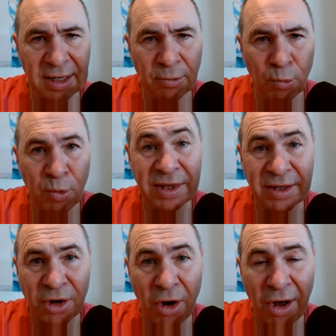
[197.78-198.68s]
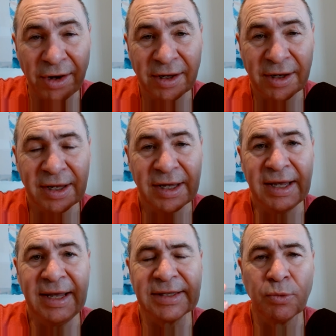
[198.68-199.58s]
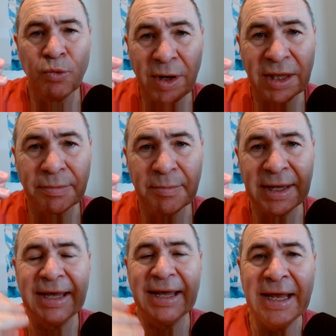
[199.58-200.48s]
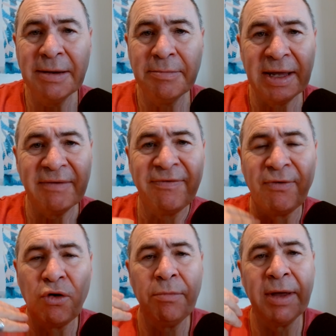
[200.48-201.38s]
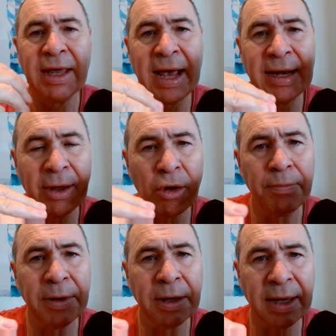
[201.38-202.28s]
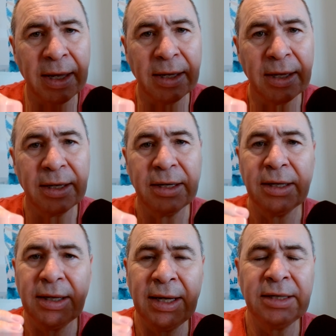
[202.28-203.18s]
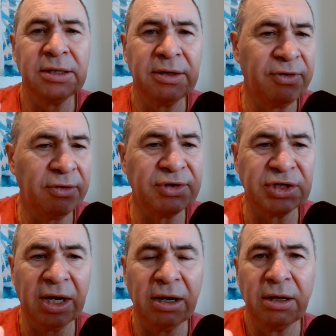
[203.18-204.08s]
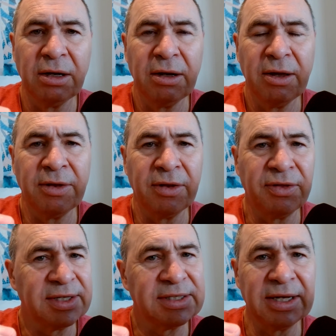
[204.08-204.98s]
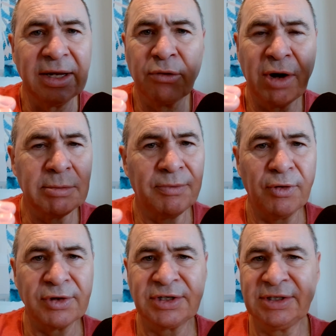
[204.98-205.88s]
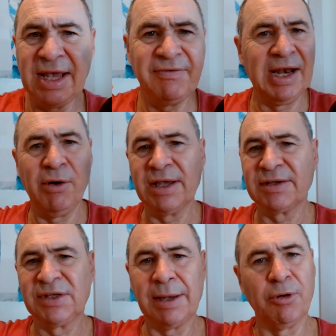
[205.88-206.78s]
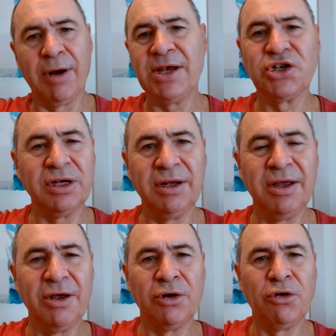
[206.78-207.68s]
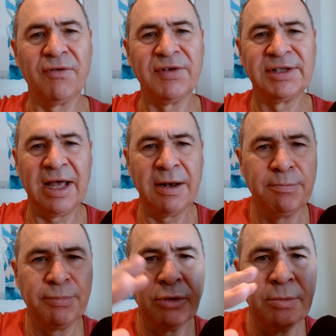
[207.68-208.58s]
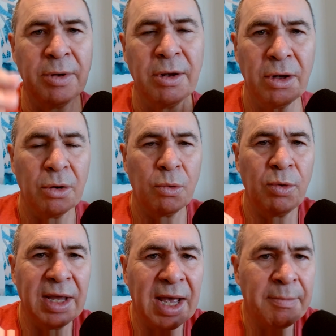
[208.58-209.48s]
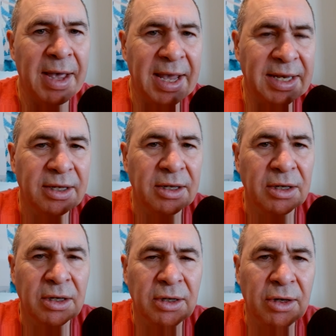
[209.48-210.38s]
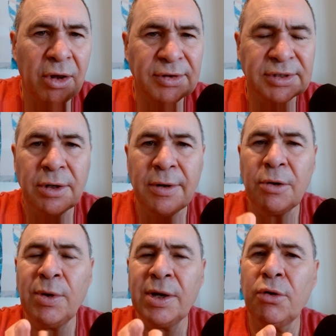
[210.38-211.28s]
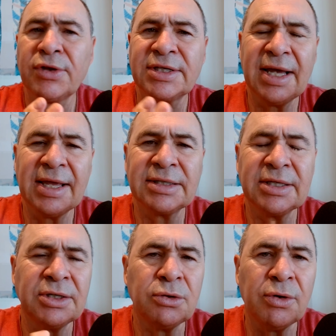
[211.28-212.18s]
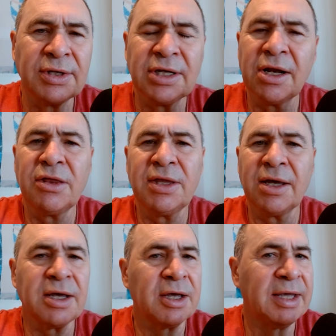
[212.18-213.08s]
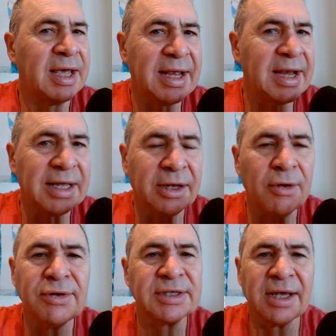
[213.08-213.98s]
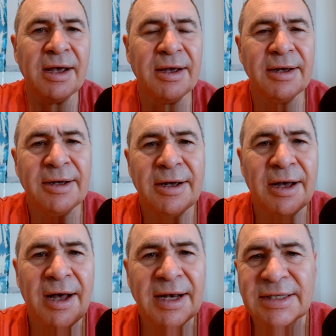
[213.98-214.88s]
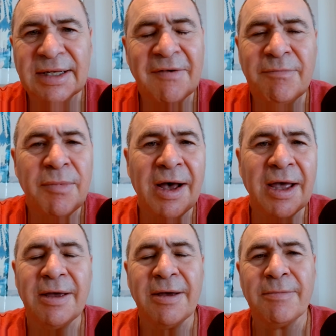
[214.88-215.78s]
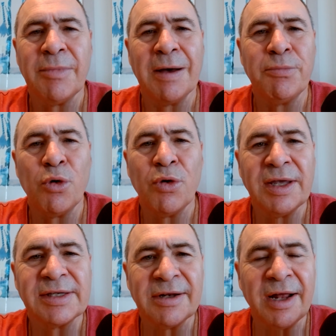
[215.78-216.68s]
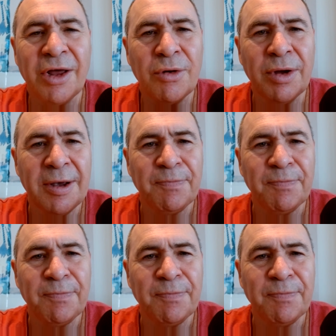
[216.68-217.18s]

with God. He is with me, in me, for me, and helping me into the future. That this is an incredible verse. Seven areas of separation, and all of a sudden, boom, we are made close. We're called sons and daughters. I don't think it can get any closer. I just love my boys, and I know